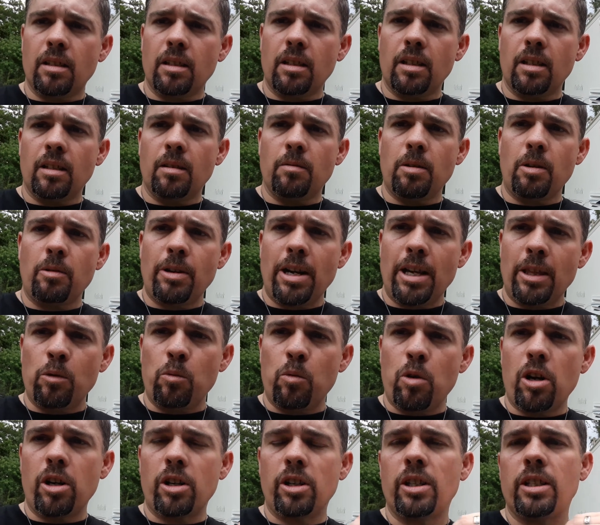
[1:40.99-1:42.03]
I ran the
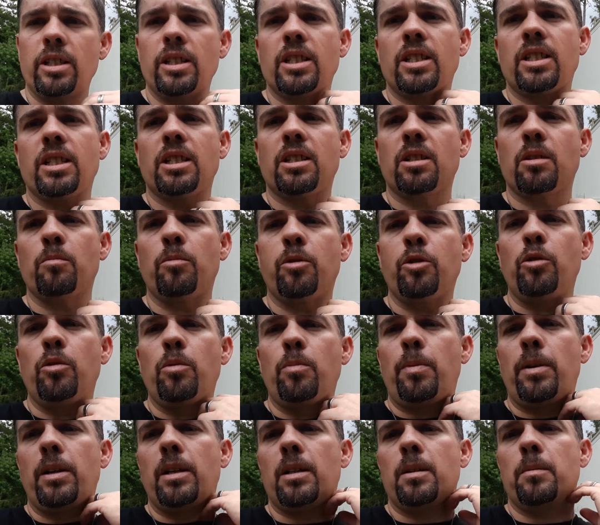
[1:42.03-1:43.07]
water in the system through the
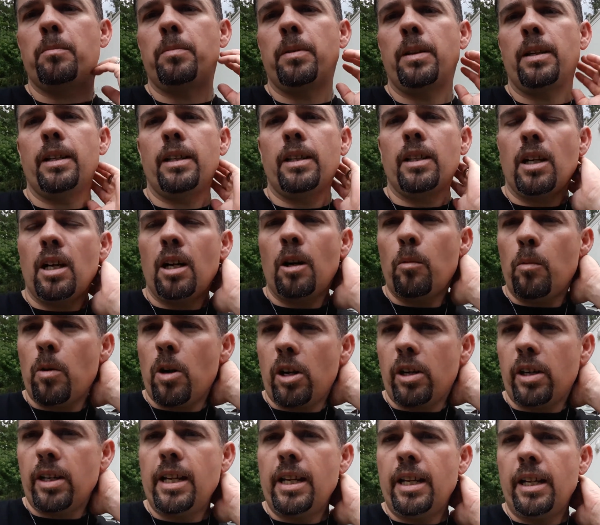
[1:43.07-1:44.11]
pump and the hot
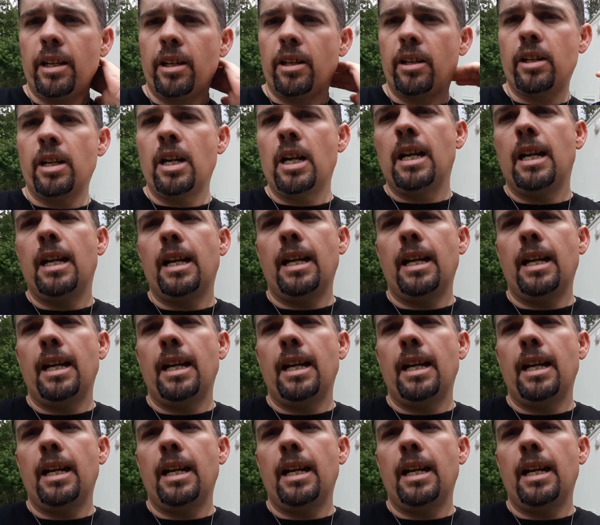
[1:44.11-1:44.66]
water heater,